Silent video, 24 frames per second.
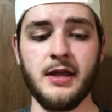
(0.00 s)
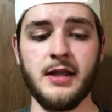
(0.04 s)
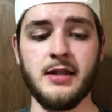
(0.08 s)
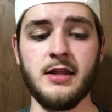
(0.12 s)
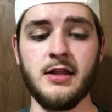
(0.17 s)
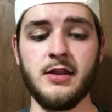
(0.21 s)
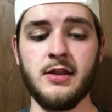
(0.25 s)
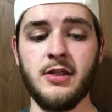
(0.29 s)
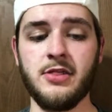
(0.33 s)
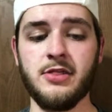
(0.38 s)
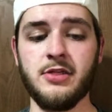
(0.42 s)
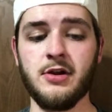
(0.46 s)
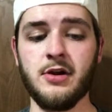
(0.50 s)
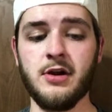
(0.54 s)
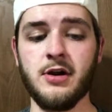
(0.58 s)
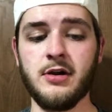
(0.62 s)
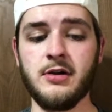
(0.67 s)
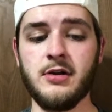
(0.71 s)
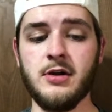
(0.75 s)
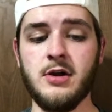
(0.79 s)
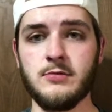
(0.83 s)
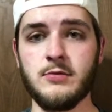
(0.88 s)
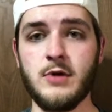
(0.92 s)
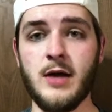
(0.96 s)
And then the
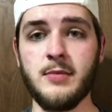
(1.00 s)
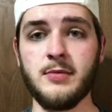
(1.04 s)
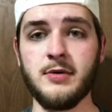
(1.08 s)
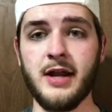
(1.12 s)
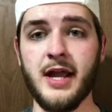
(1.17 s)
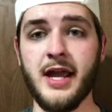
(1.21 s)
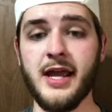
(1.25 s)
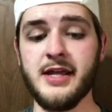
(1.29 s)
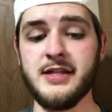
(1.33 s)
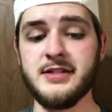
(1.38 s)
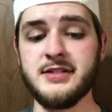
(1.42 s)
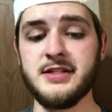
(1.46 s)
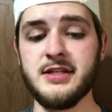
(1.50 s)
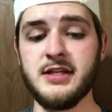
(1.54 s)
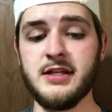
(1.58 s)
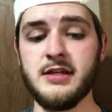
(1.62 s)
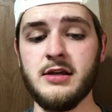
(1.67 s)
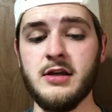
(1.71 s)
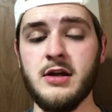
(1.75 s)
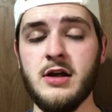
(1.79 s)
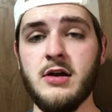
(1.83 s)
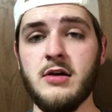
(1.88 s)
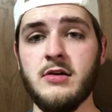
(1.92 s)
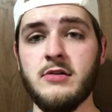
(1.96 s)
third, Robert Hainsey
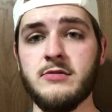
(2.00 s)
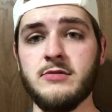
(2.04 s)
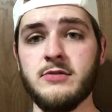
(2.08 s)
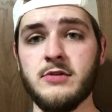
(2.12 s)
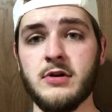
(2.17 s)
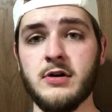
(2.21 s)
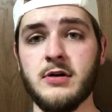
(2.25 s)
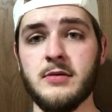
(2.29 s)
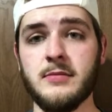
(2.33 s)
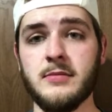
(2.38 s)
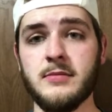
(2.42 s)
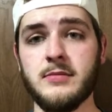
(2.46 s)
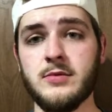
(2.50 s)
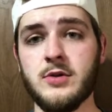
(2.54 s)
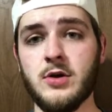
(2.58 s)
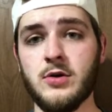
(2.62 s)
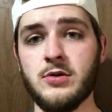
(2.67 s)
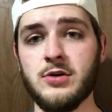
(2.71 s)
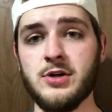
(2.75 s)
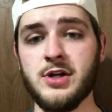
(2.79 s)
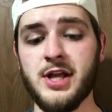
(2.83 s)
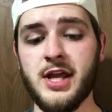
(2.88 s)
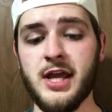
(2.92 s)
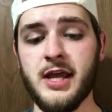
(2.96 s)
from
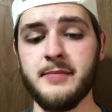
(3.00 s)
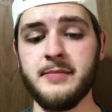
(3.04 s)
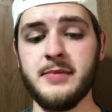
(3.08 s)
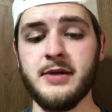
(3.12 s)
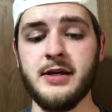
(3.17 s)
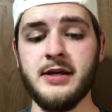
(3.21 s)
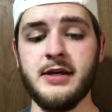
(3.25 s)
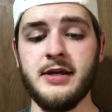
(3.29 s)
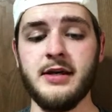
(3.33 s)
Notre Dame.